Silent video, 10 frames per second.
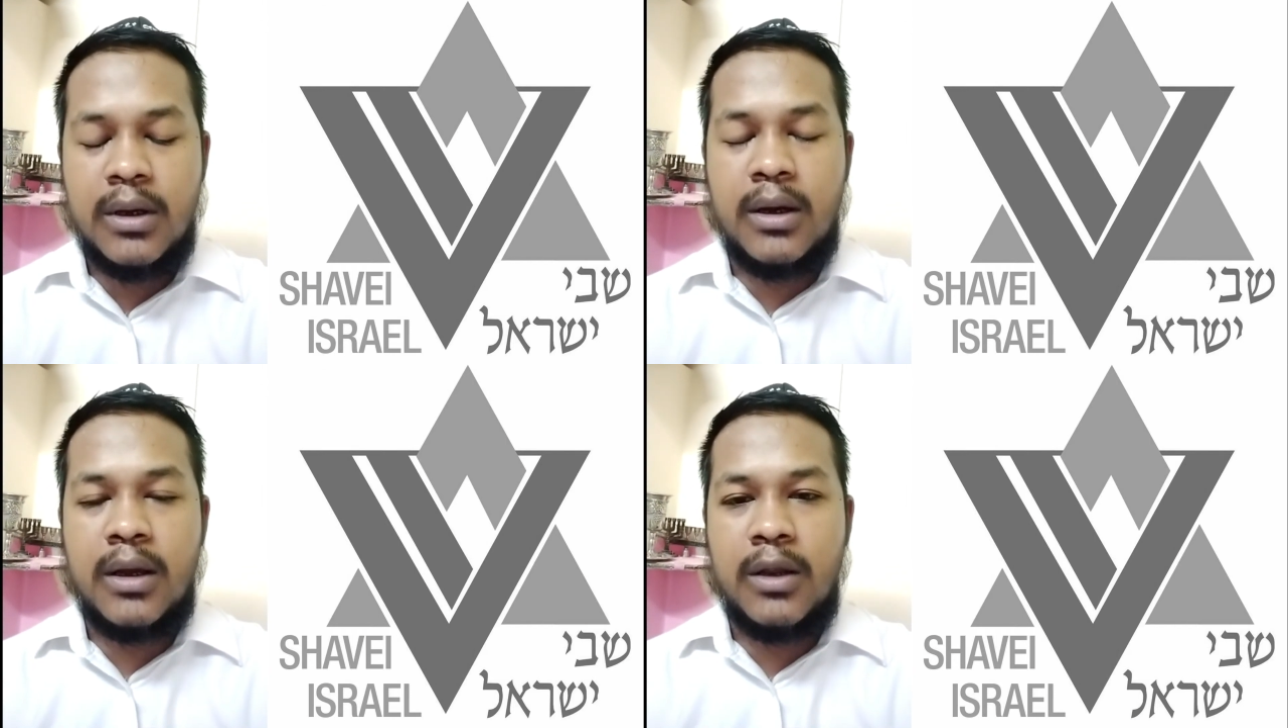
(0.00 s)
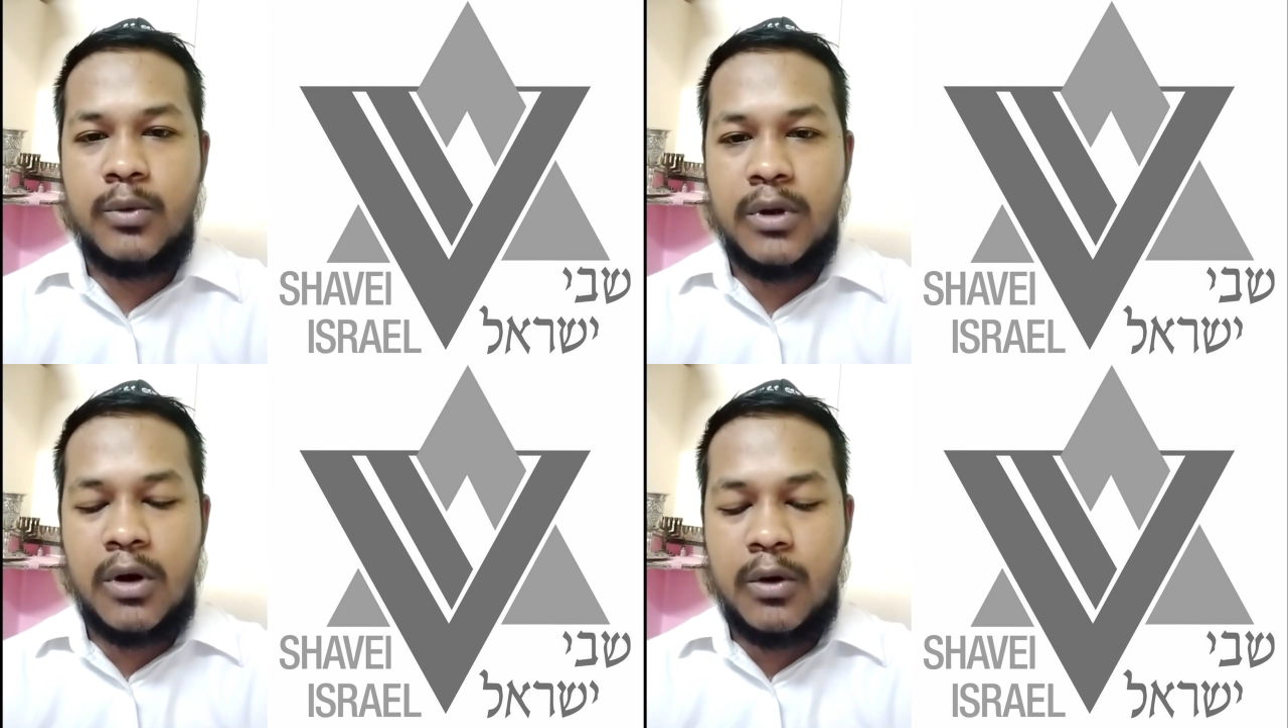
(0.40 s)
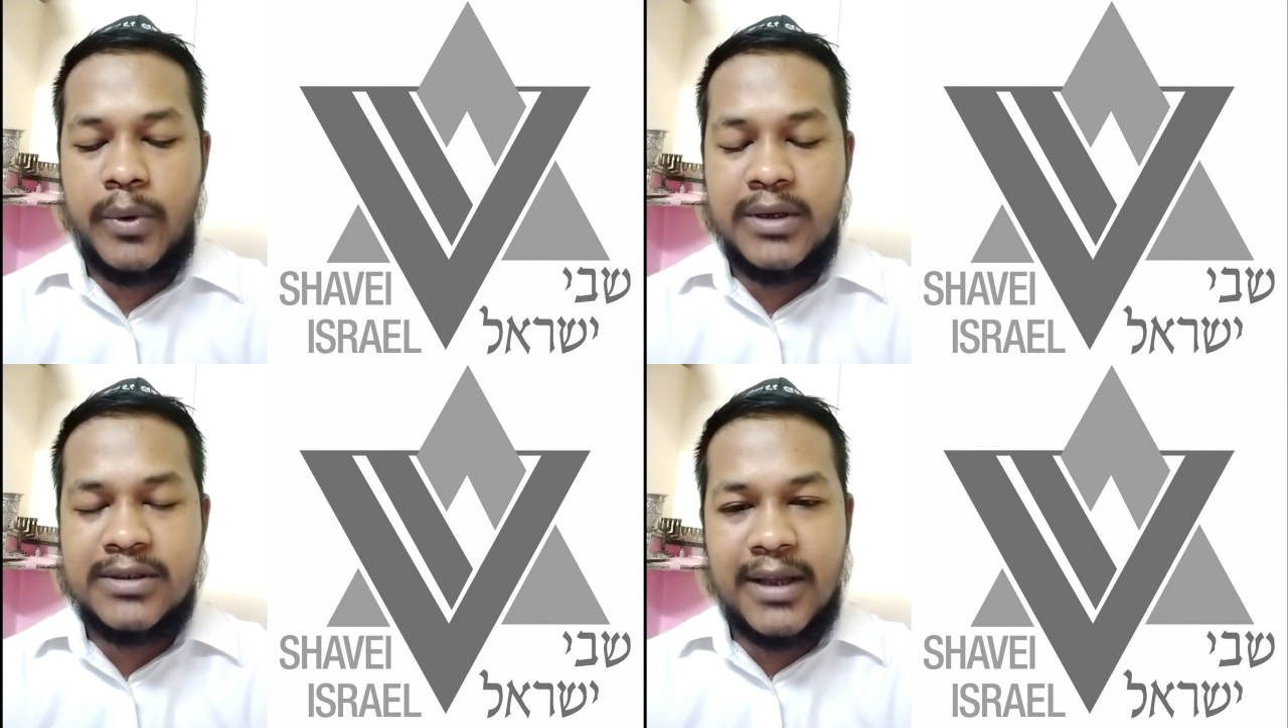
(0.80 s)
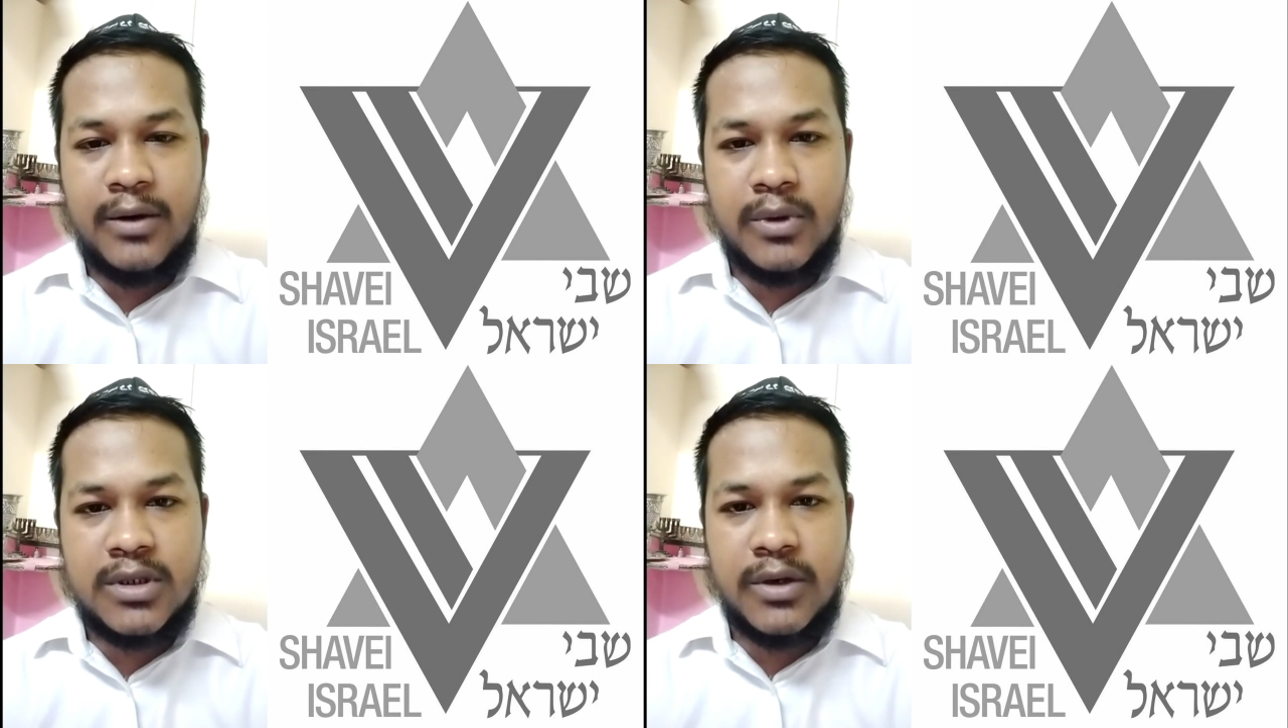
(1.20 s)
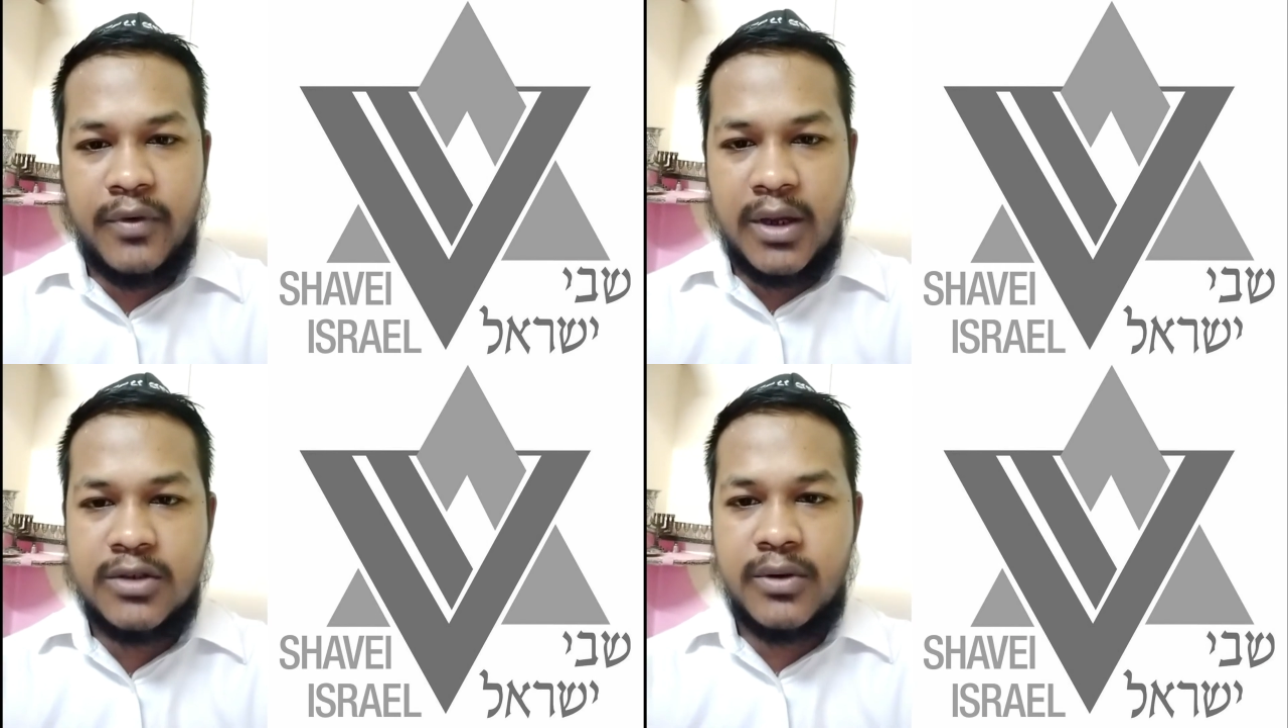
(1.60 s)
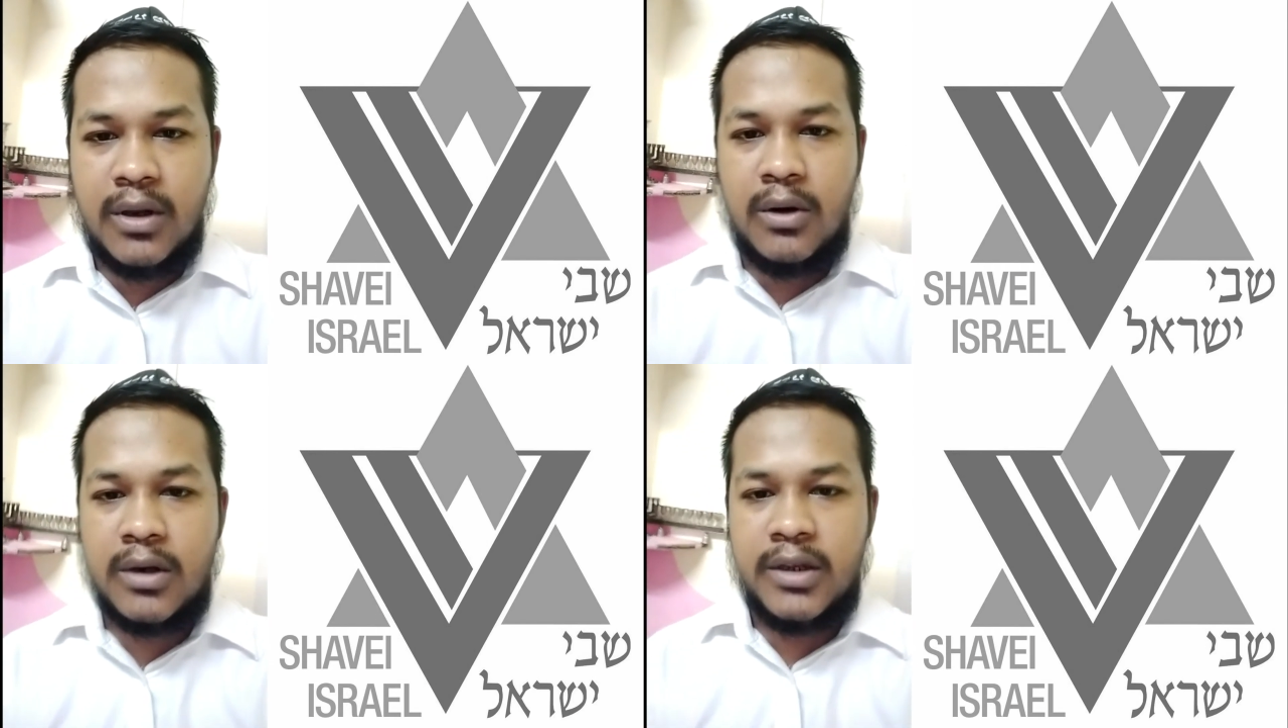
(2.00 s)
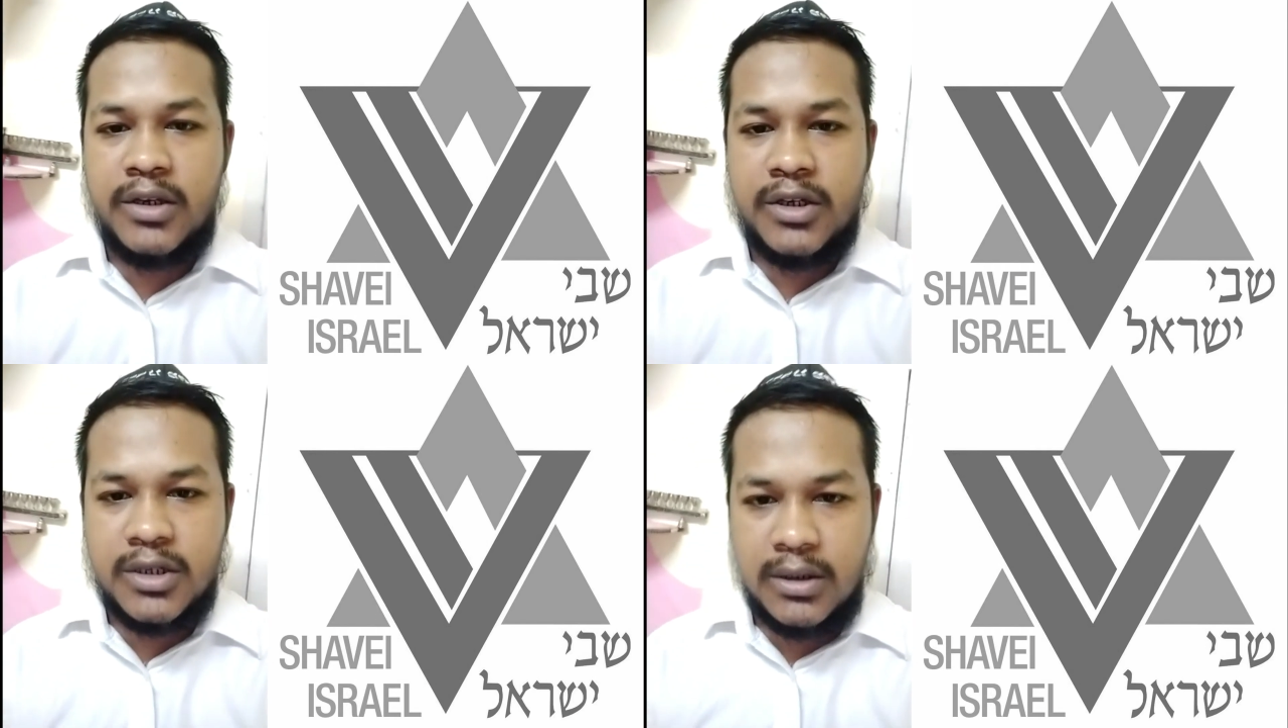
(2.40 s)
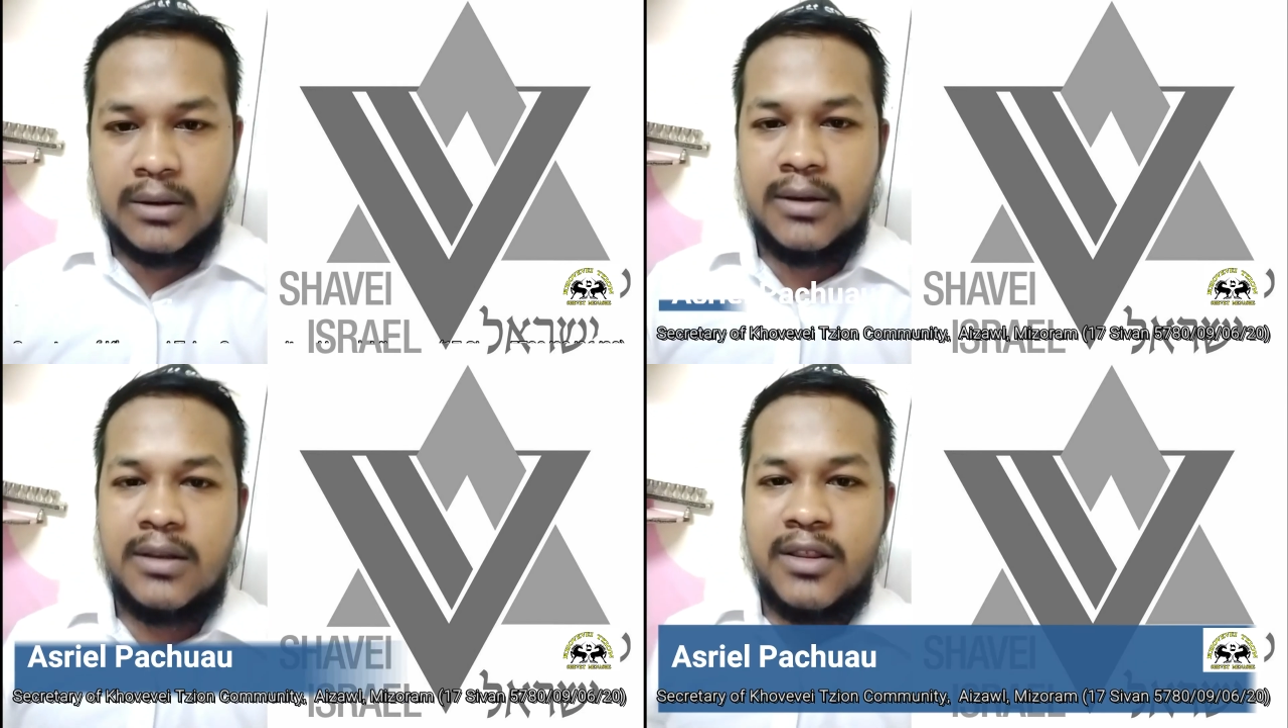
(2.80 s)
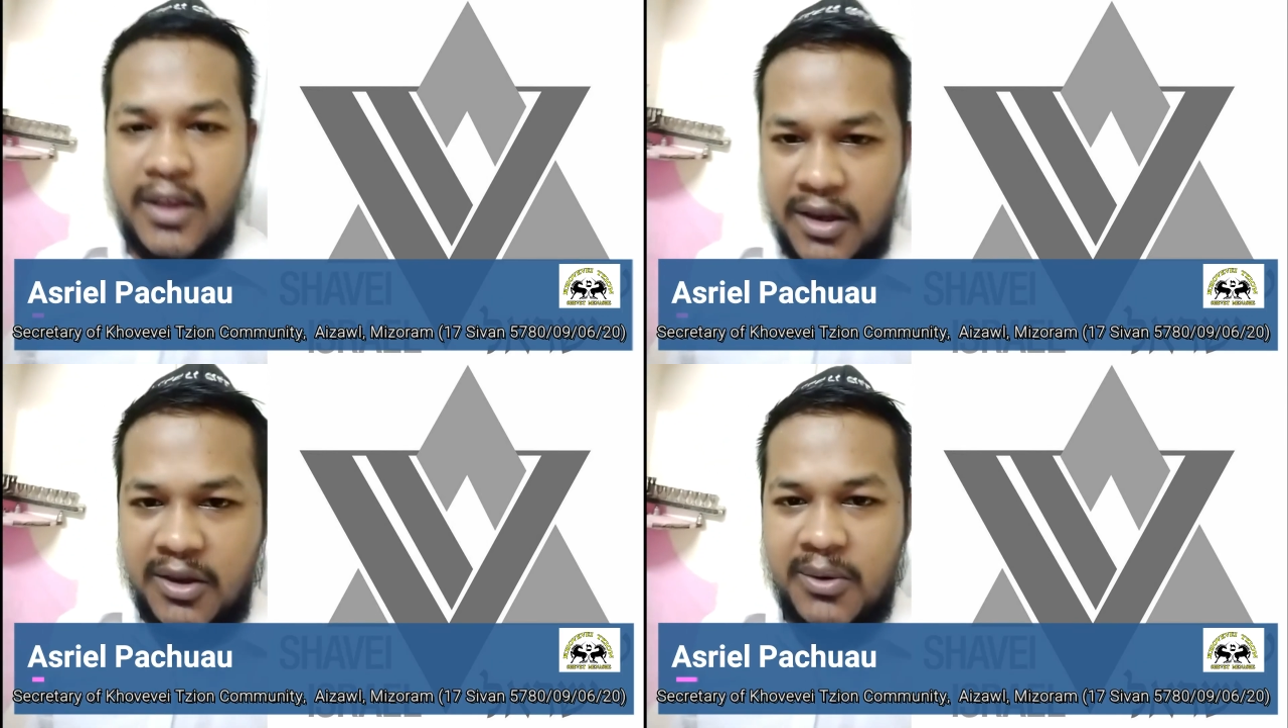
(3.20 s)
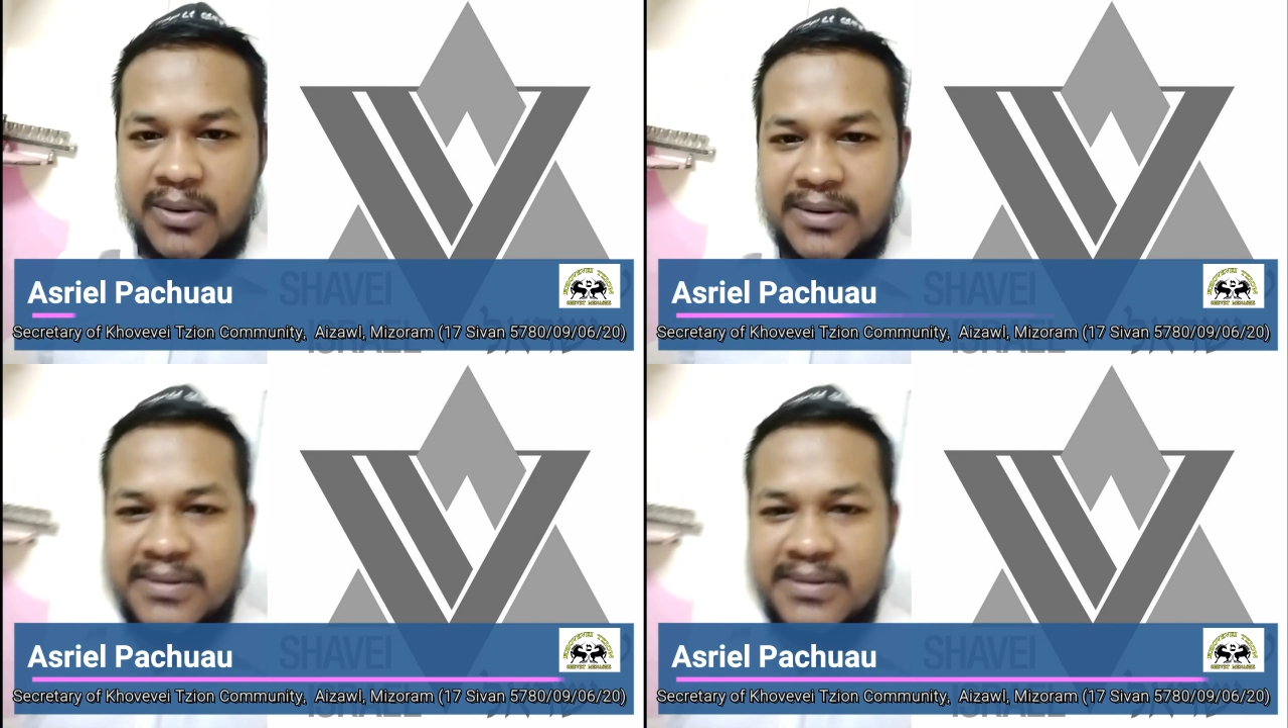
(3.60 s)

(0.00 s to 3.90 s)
and we always stand with Shavei Israel organization. Thank you.